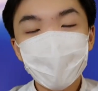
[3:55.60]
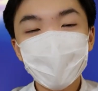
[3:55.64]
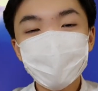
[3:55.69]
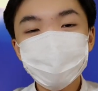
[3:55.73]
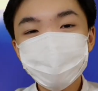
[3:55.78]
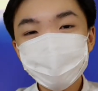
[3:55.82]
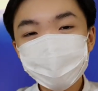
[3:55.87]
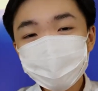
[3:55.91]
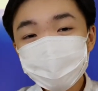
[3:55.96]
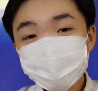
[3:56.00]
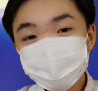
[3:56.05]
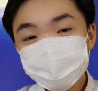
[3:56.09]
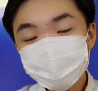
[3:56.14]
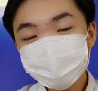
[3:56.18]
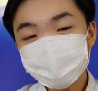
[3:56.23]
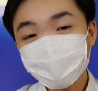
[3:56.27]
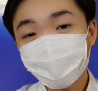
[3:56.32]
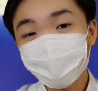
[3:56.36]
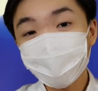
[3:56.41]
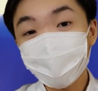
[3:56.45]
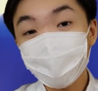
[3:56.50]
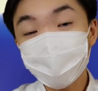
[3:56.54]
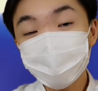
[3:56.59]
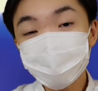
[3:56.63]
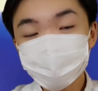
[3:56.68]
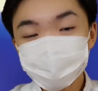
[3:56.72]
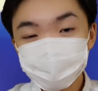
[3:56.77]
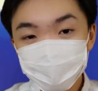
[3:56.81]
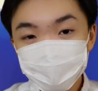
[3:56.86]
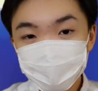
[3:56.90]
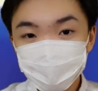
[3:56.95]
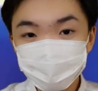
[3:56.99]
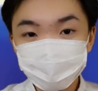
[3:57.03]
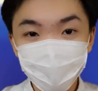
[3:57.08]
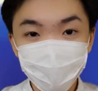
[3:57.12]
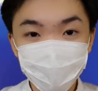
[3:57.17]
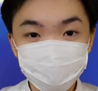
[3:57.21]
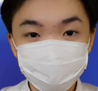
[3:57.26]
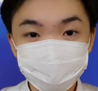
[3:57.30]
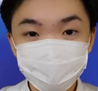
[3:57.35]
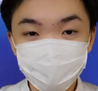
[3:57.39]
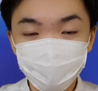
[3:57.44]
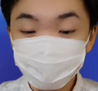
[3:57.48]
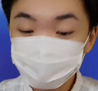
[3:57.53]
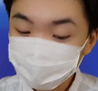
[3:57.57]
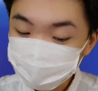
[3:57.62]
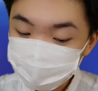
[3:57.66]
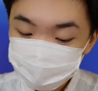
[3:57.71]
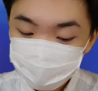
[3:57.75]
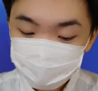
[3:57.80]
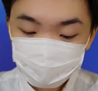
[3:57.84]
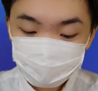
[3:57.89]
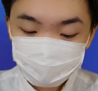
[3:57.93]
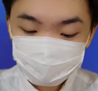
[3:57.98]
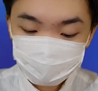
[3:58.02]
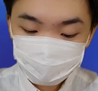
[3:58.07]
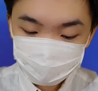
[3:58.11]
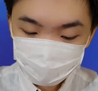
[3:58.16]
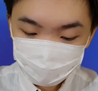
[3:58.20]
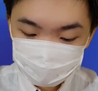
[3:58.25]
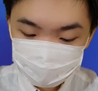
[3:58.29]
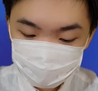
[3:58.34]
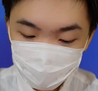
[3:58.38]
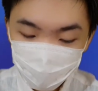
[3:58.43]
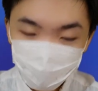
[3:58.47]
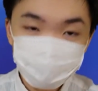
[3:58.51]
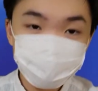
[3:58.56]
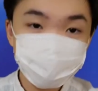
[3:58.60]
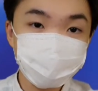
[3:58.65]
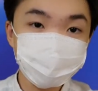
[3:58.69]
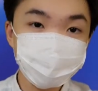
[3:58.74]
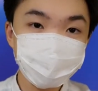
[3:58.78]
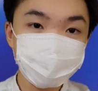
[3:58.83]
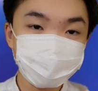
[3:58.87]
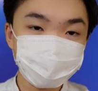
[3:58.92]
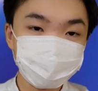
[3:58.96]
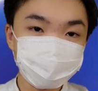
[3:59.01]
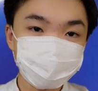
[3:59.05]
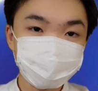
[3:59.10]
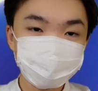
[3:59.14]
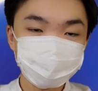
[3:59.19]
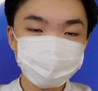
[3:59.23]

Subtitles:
as you can see now, I'm wearing a mask, and let's take a look at the oximeter.